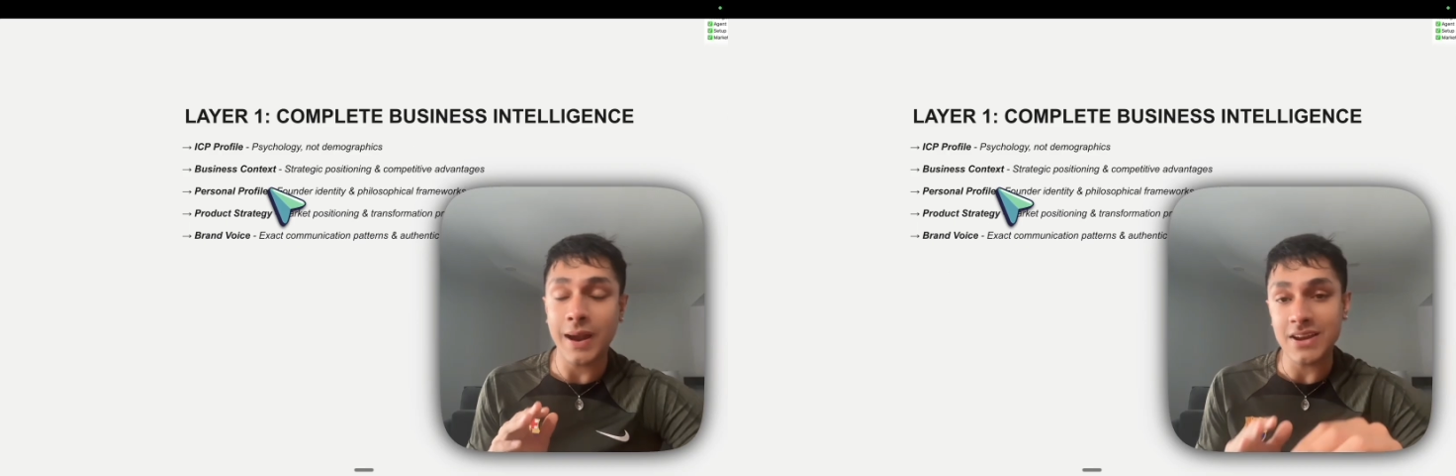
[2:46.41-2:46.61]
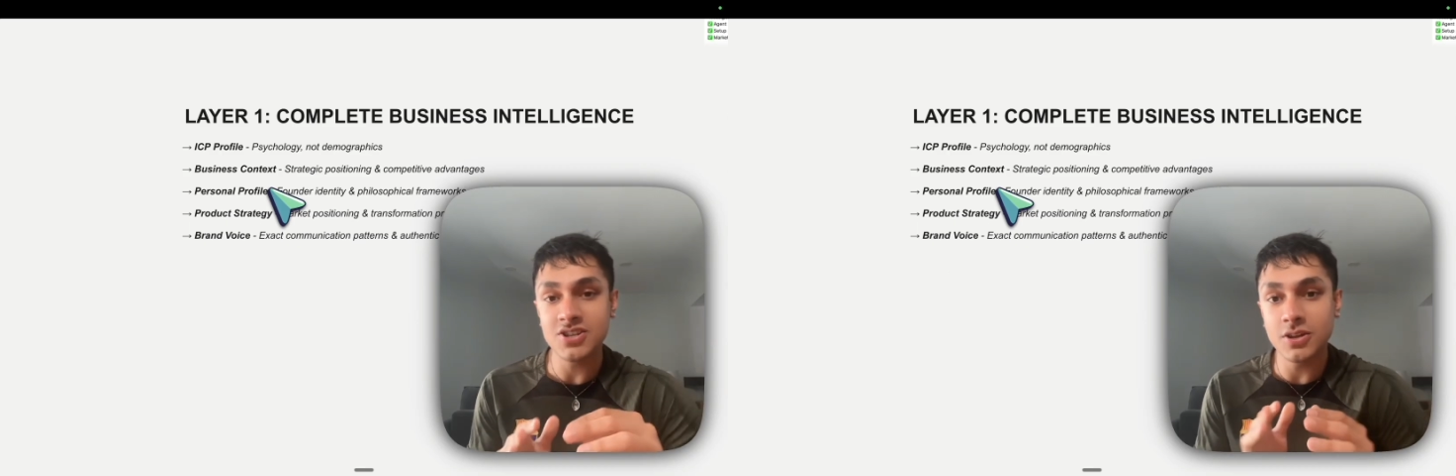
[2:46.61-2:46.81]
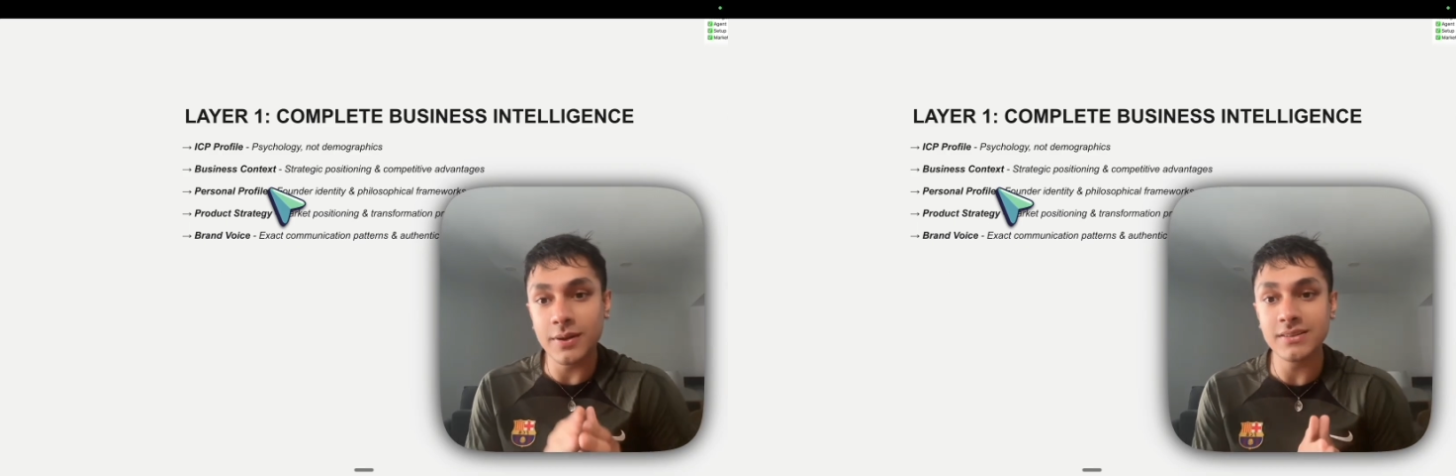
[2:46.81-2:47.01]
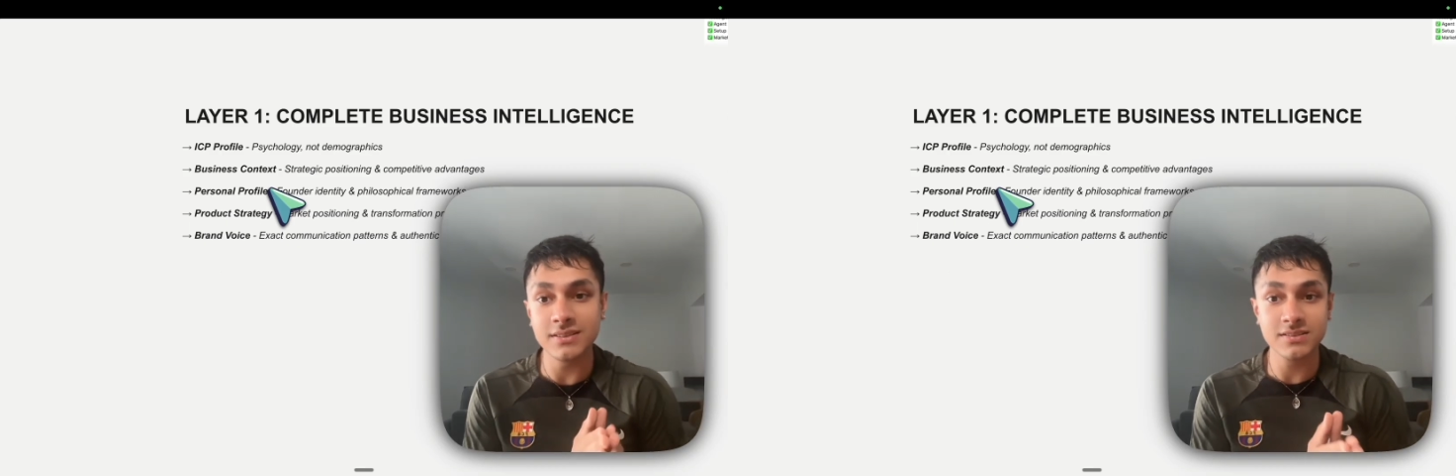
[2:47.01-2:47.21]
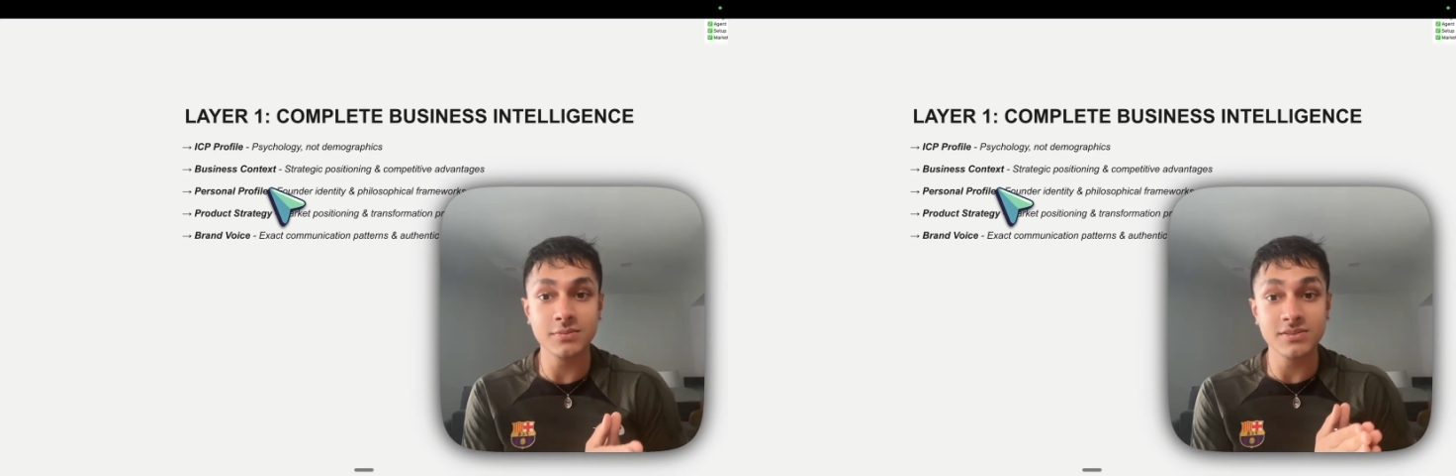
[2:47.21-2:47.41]
actually create
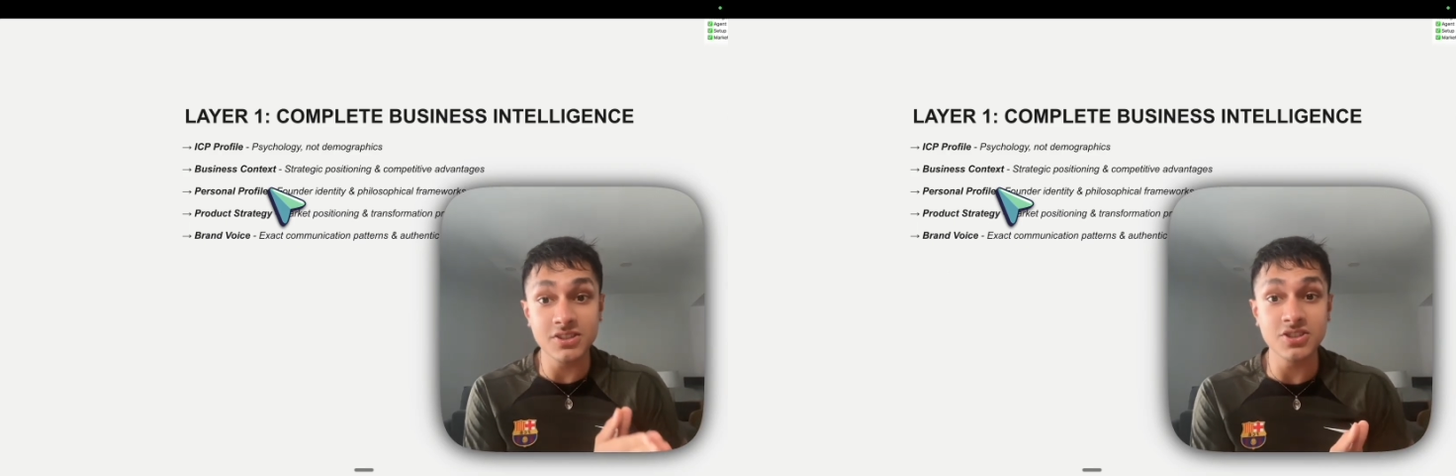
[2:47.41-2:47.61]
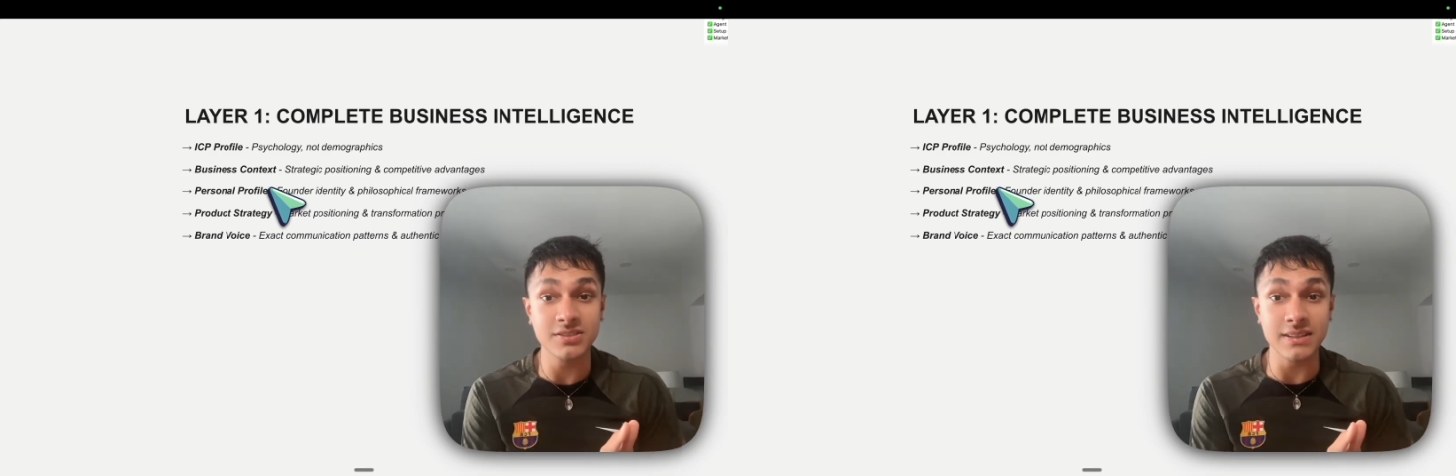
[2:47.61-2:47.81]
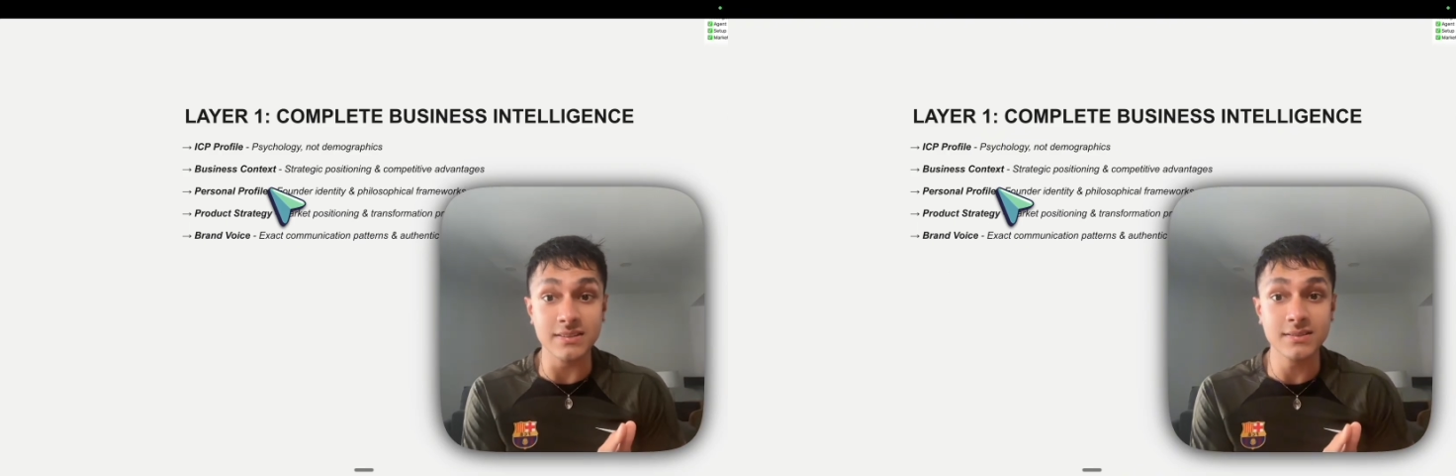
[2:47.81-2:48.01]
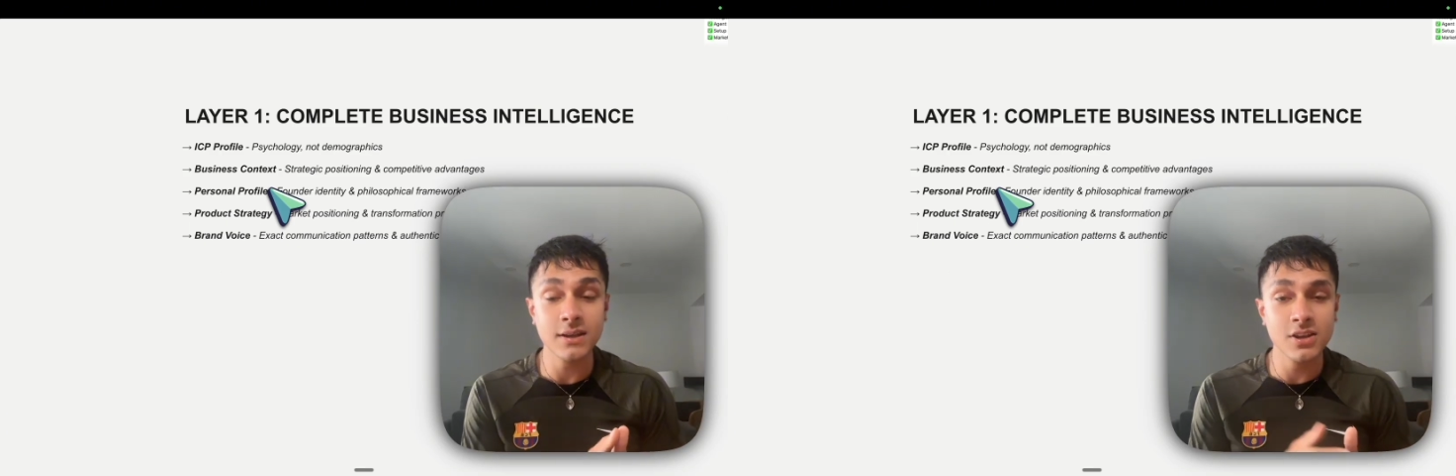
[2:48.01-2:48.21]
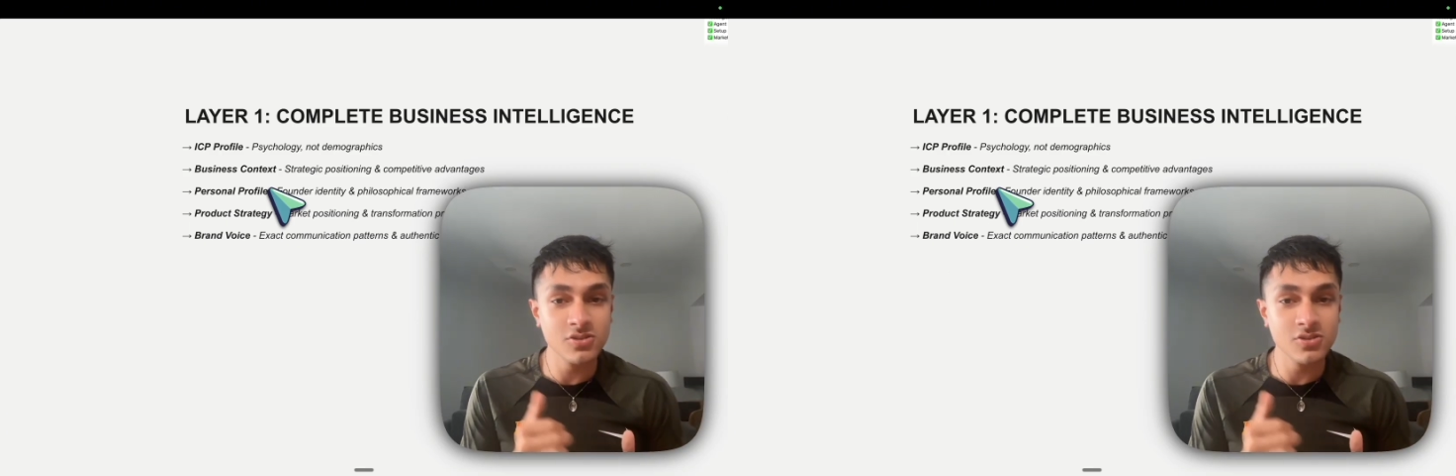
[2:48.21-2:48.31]
systems such as these.